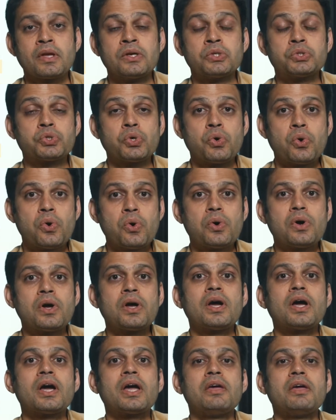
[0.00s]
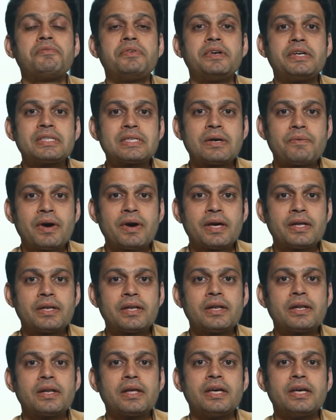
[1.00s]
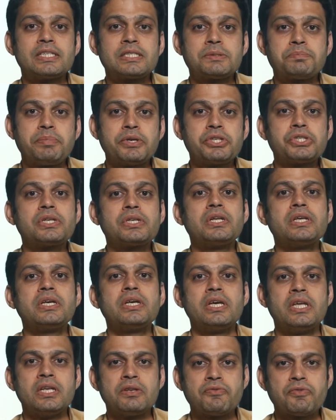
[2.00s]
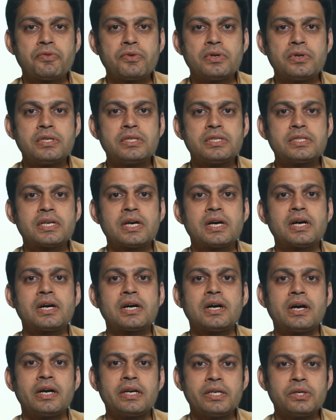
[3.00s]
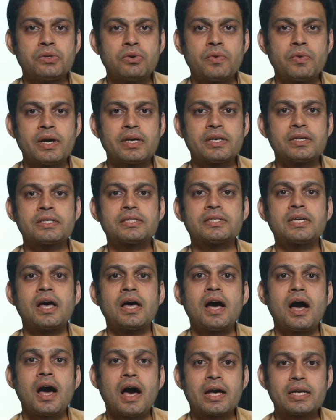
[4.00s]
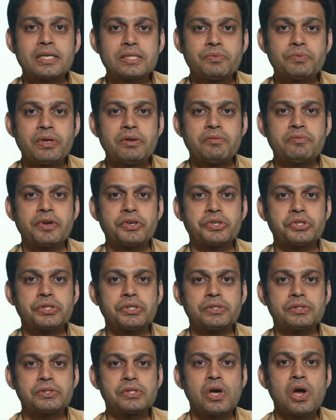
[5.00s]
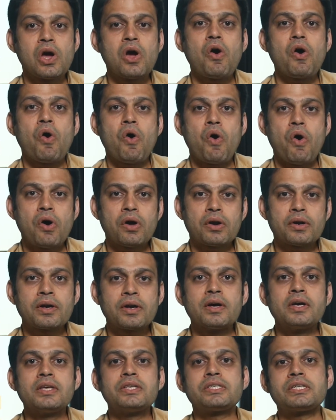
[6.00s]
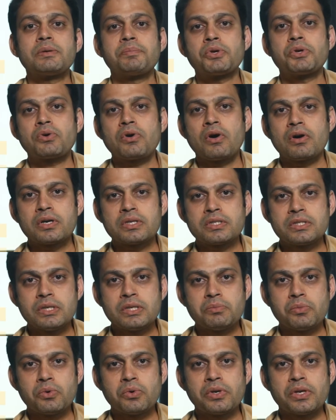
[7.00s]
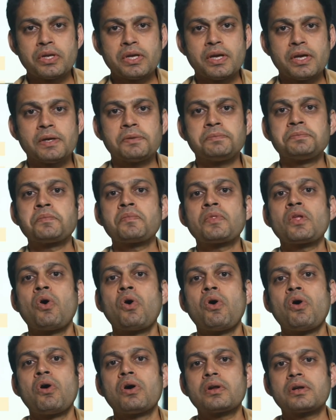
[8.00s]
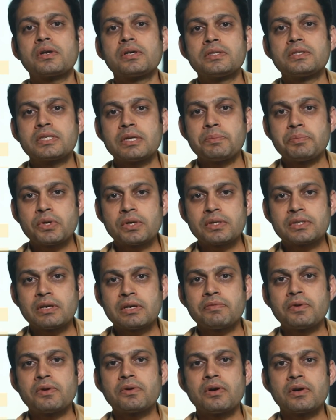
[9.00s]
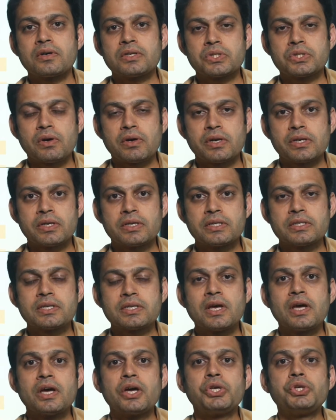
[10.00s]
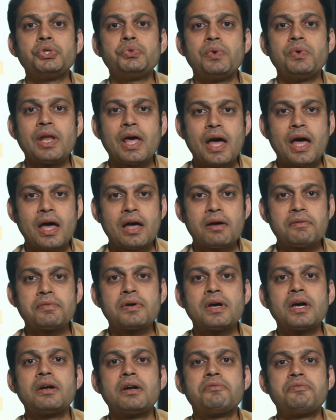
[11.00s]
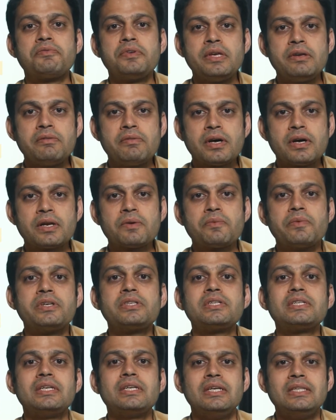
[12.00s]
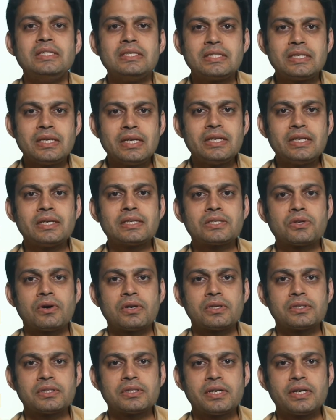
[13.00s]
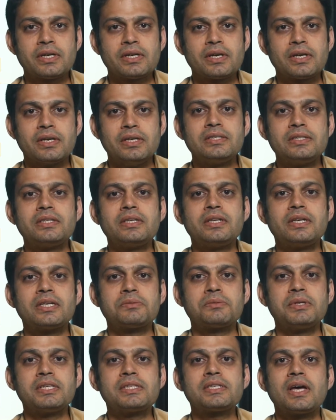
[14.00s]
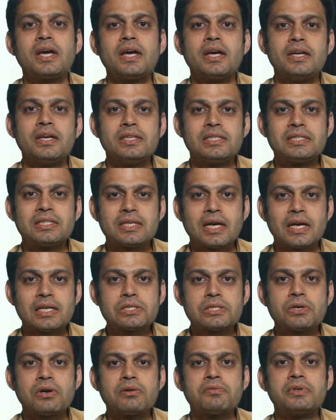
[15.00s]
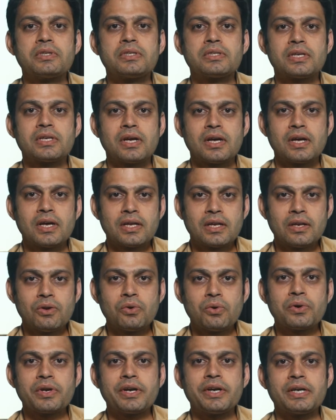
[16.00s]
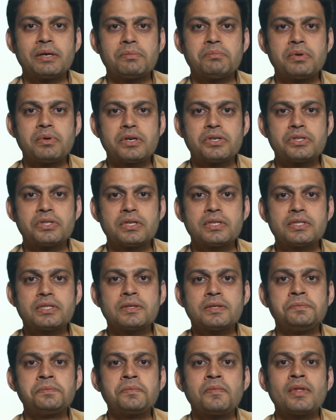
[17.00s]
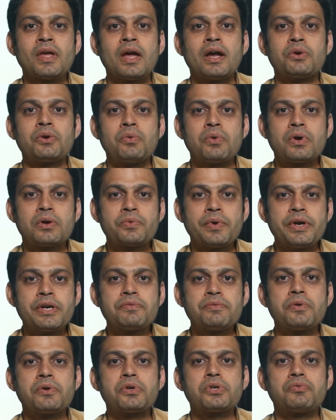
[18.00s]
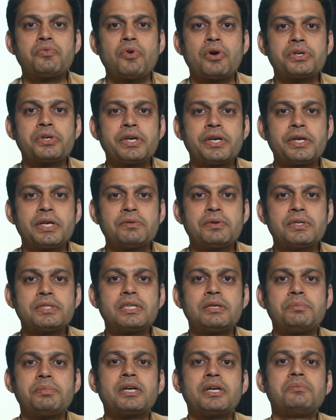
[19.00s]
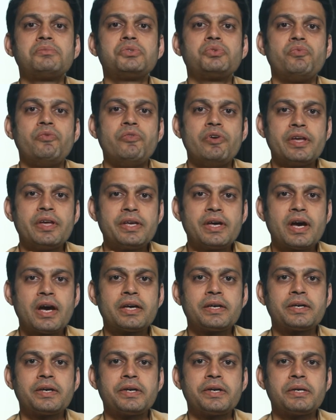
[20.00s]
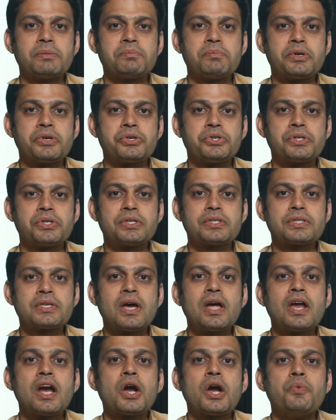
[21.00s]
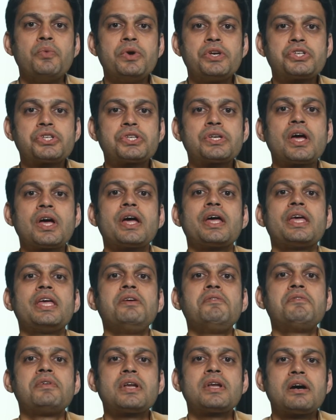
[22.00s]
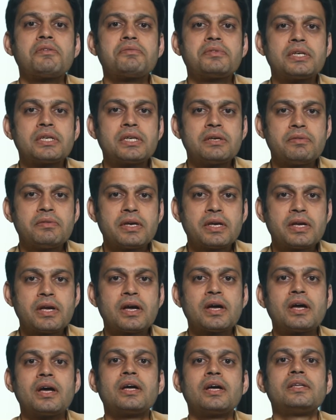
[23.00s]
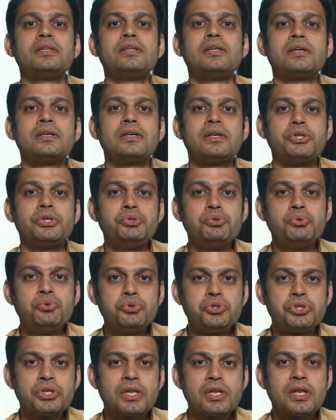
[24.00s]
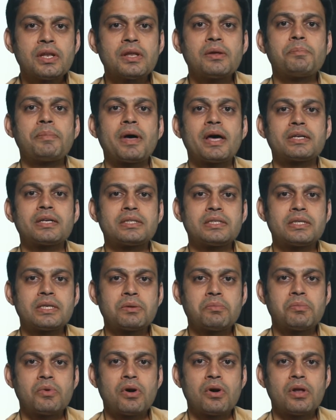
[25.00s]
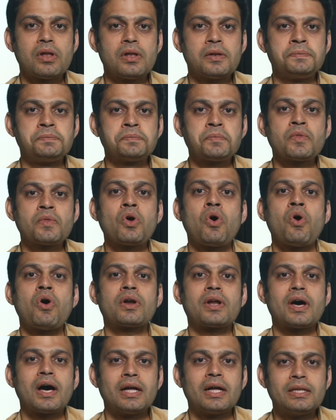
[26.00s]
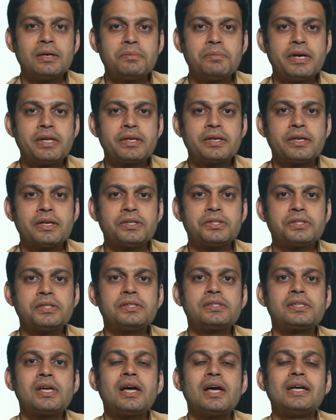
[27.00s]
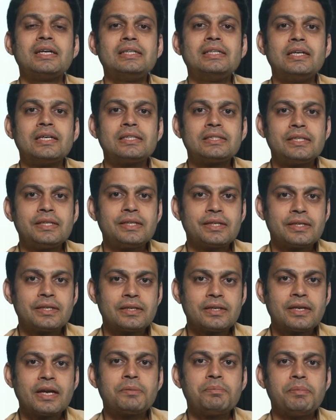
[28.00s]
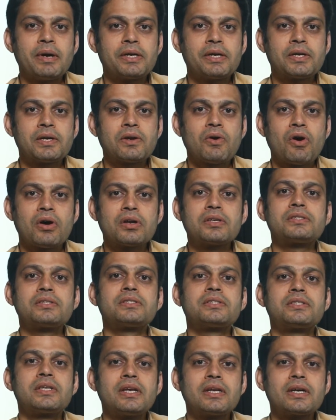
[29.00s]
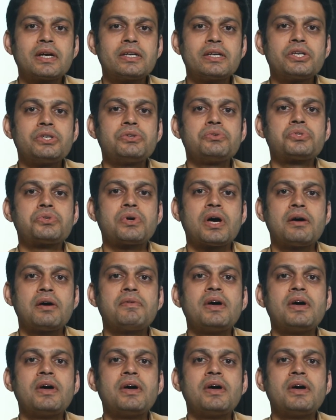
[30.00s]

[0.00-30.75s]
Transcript: So if it is a viral, especially influenza, adenovirus, RSV infections or Streptococcus pneumoniae or Staphylococcus aureus, you will have fever which is insidious onset. Insidious means it starts off with low grade temperatures, and over 24 to 48 hours it becomes very high grade temperatures, which even after giving the usual paracetamol or other medications doesn't get better or still continues to have